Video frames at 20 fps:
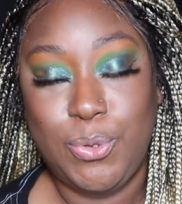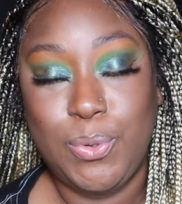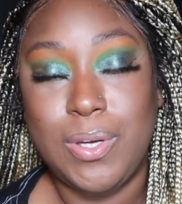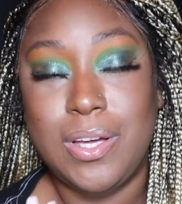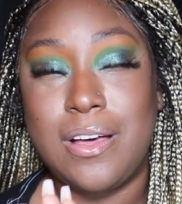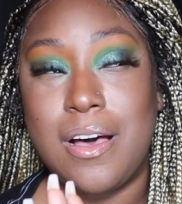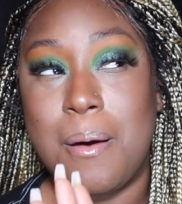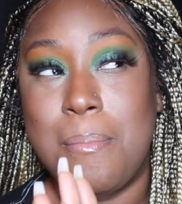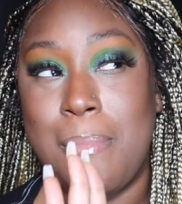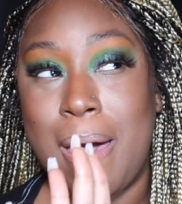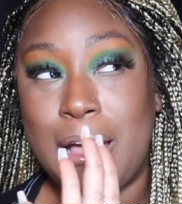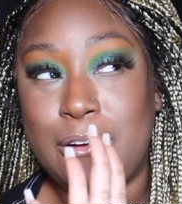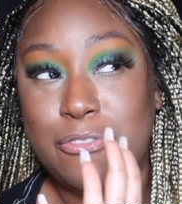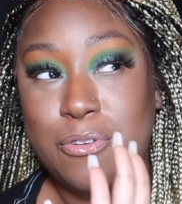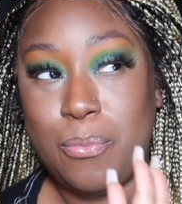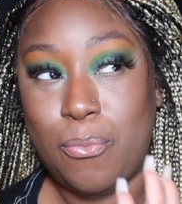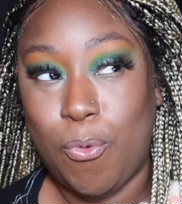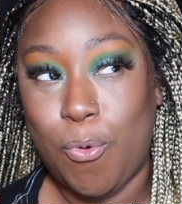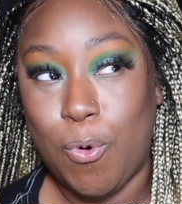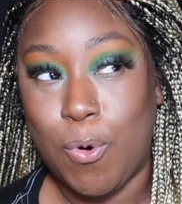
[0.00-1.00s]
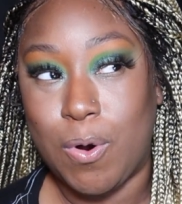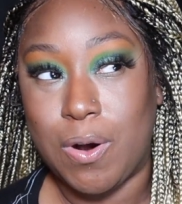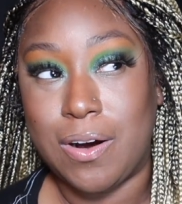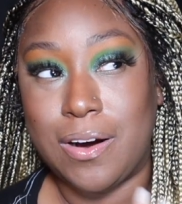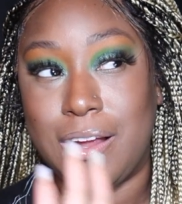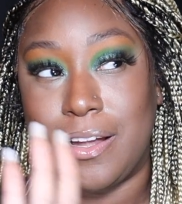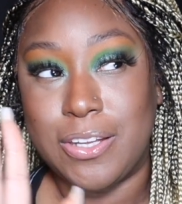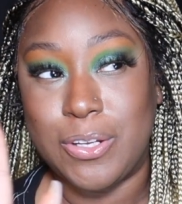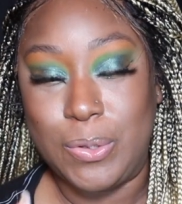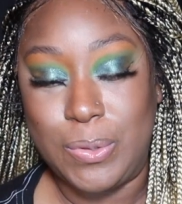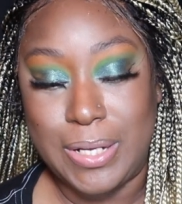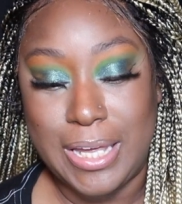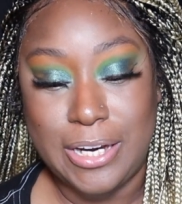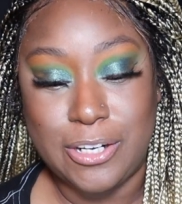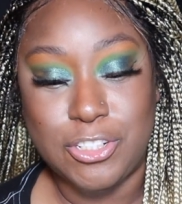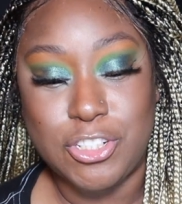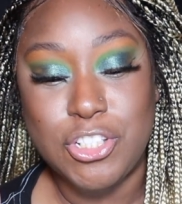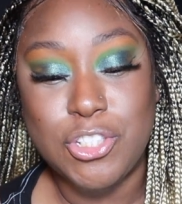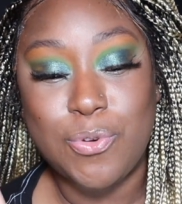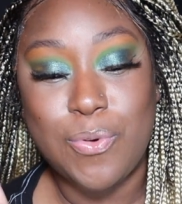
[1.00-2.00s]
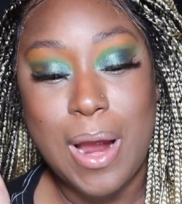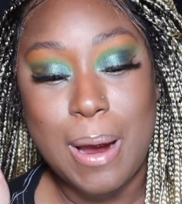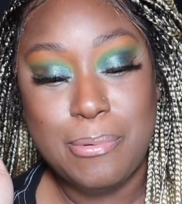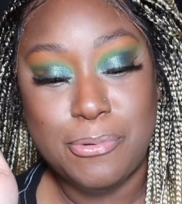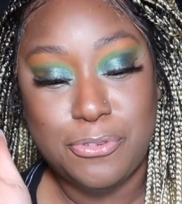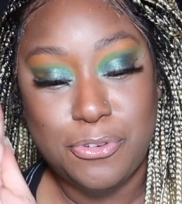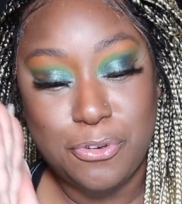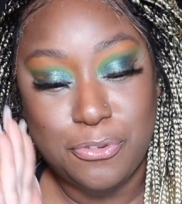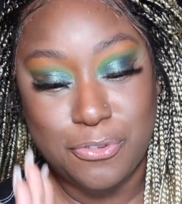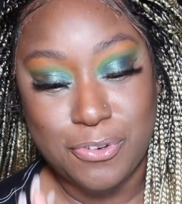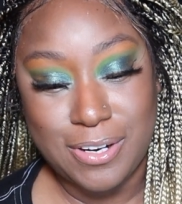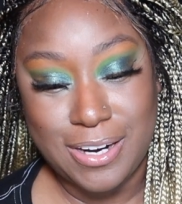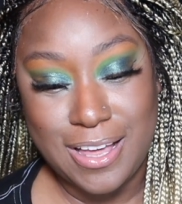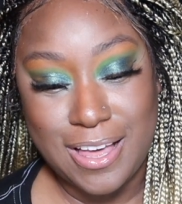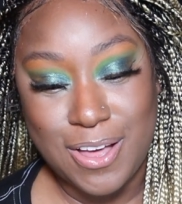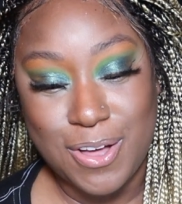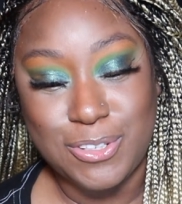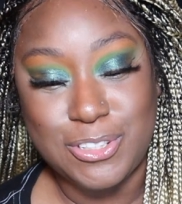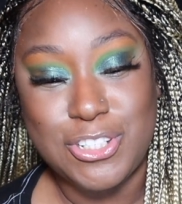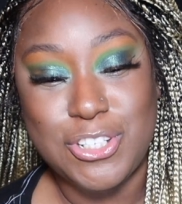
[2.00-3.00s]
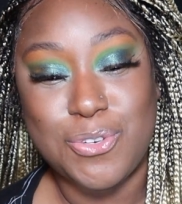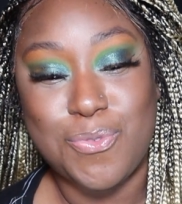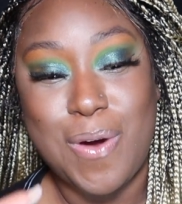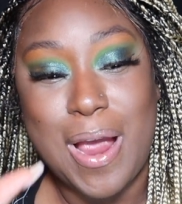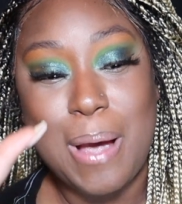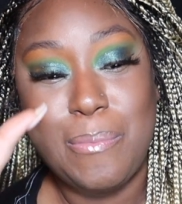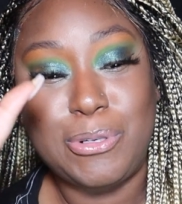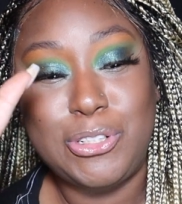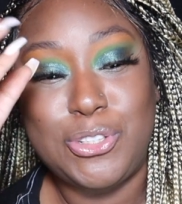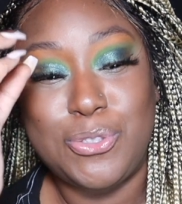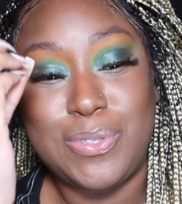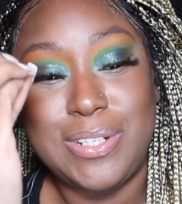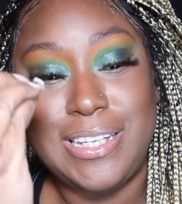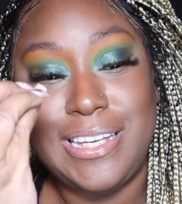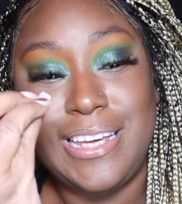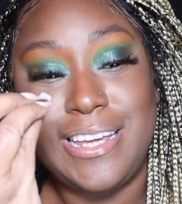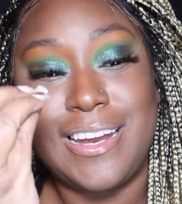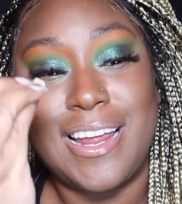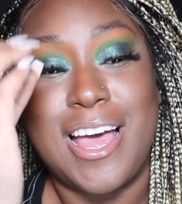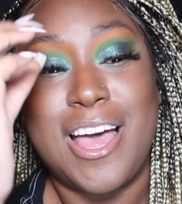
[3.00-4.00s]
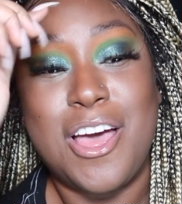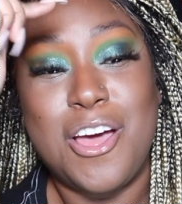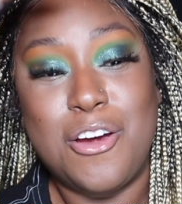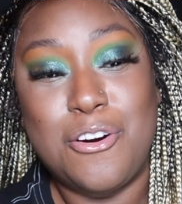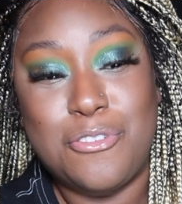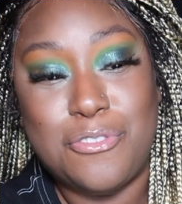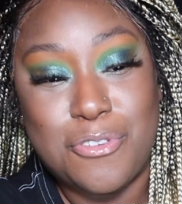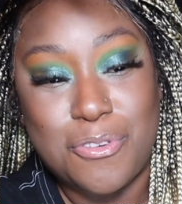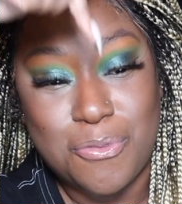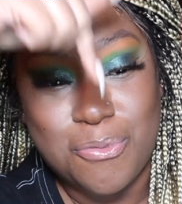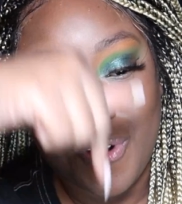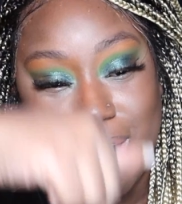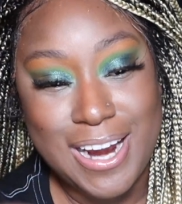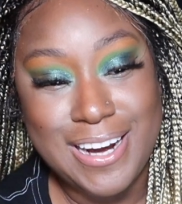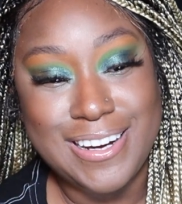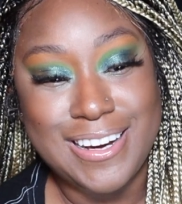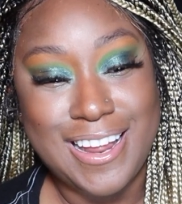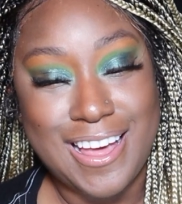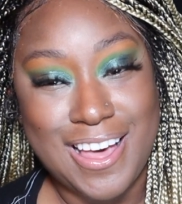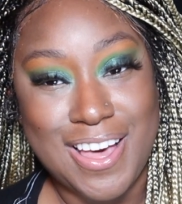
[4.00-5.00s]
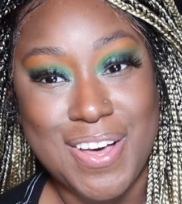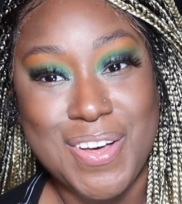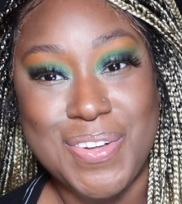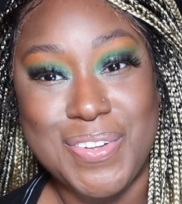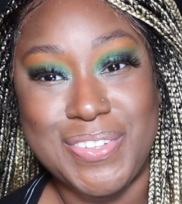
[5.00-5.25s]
you could come back for more a little later. Just grab a few for now. Just grab what you need for right now.